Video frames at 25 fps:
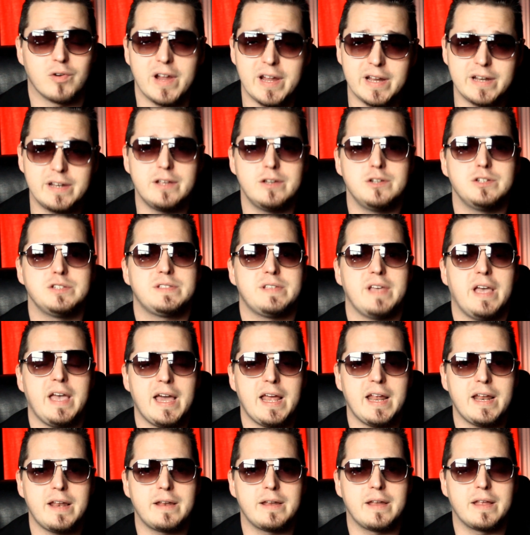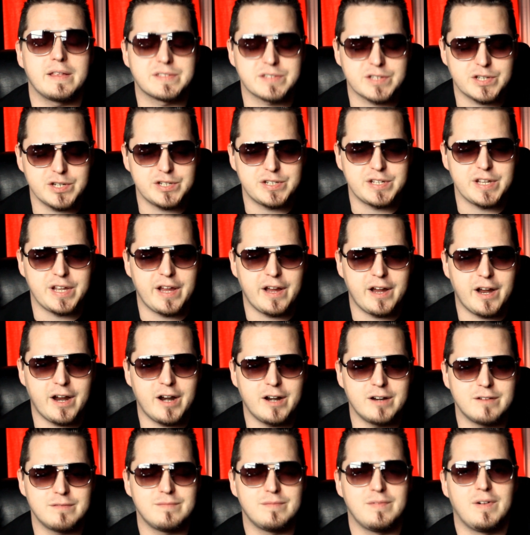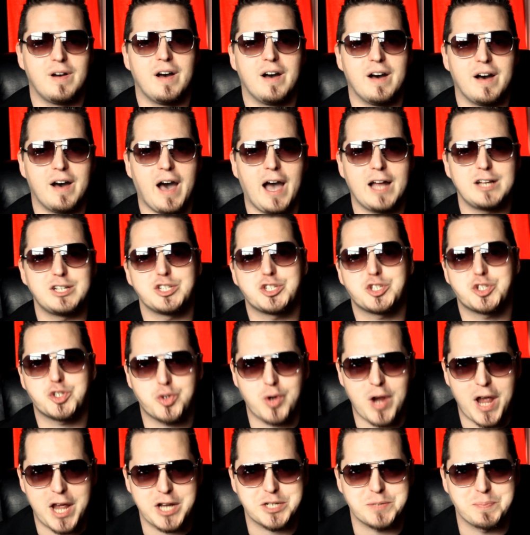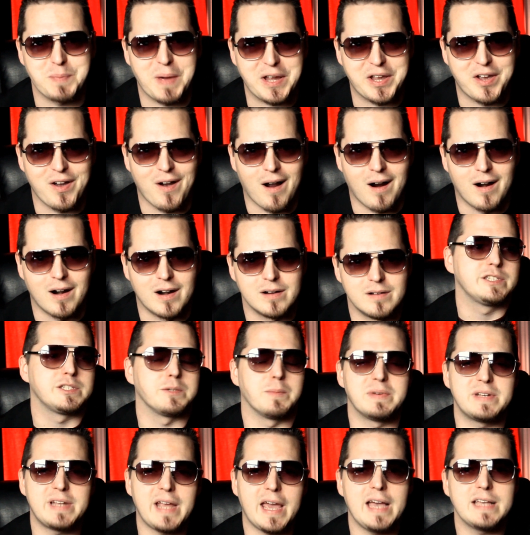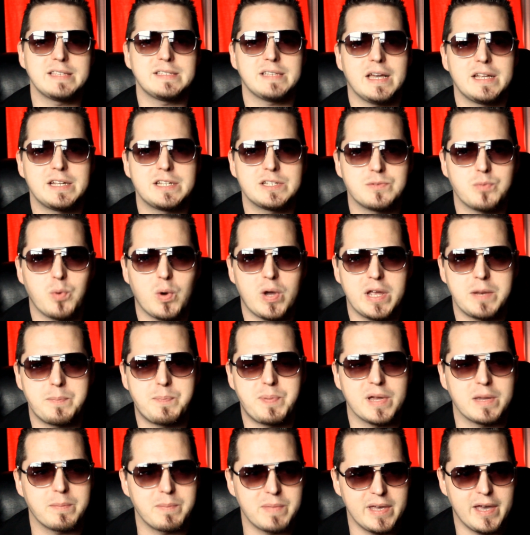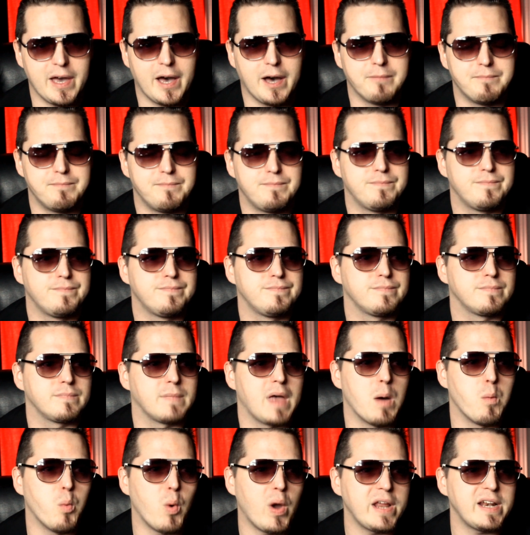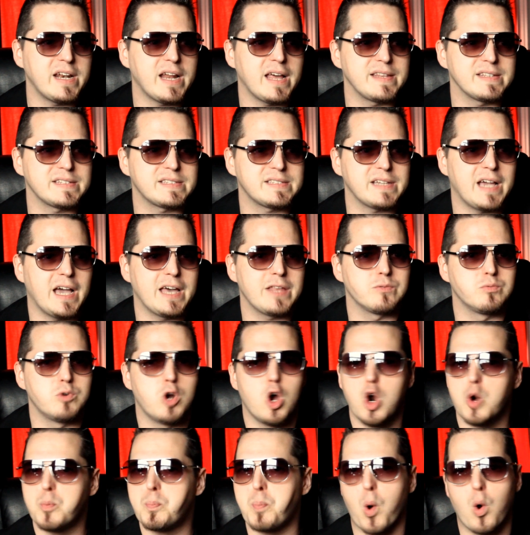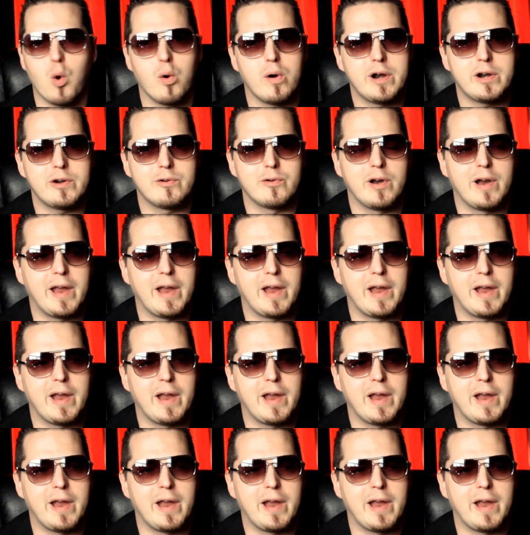Great news, Dad. That's good to hear. I just trashed my car. So my dad's on his way to pick me up. I'm waiting on the side of the road, pouring